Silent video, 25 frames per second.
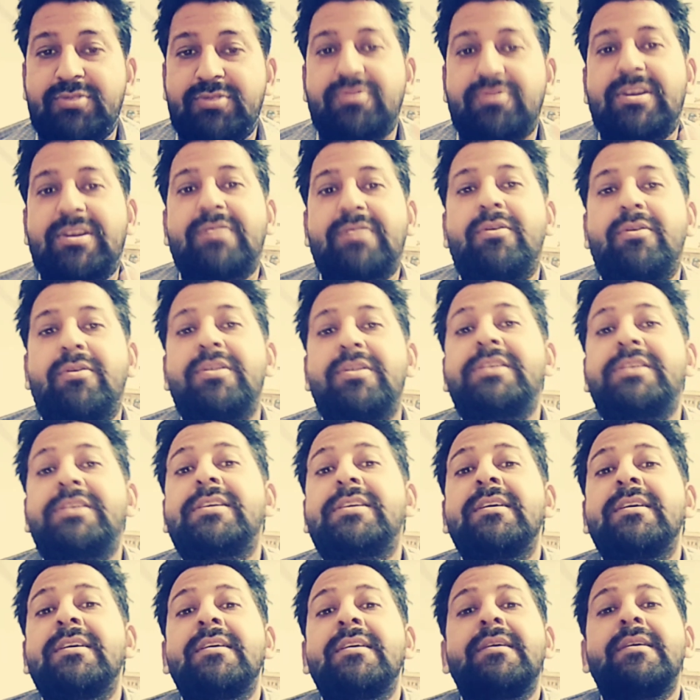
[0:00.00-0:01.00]
You can call
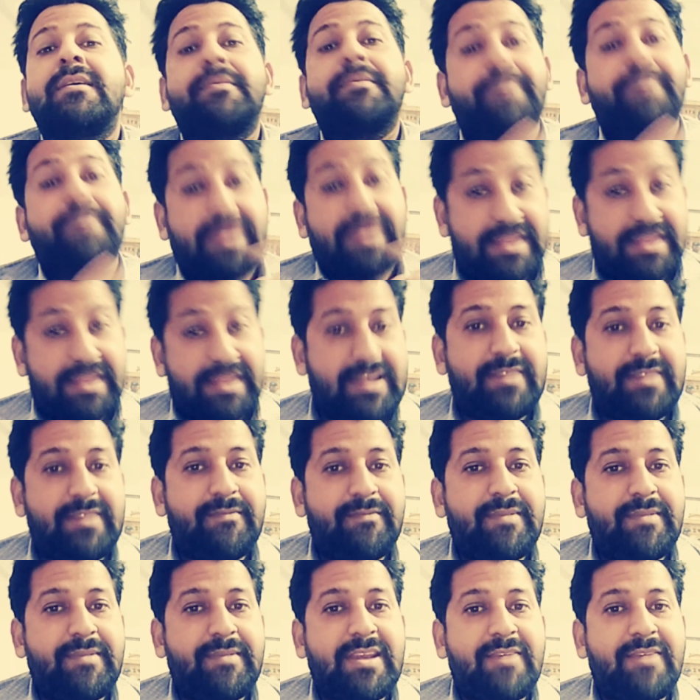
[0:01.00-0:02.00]
it present
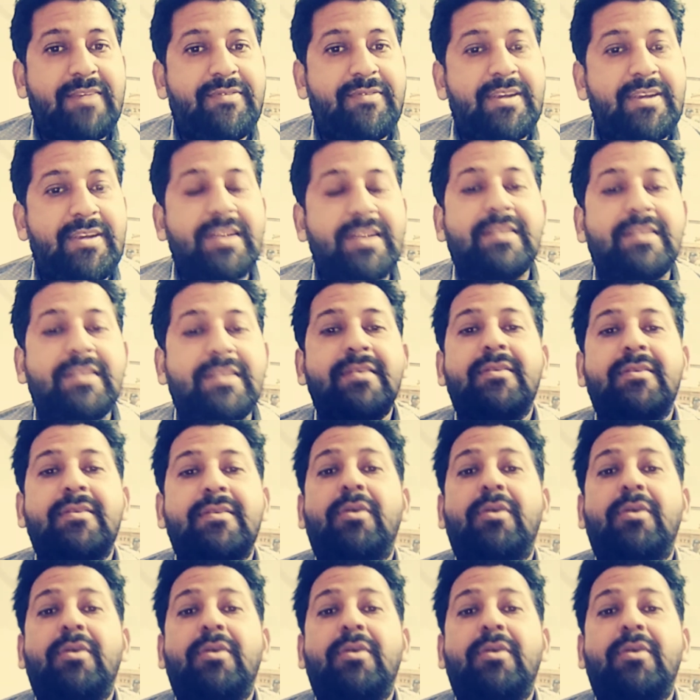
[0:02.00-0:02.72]
indefinite,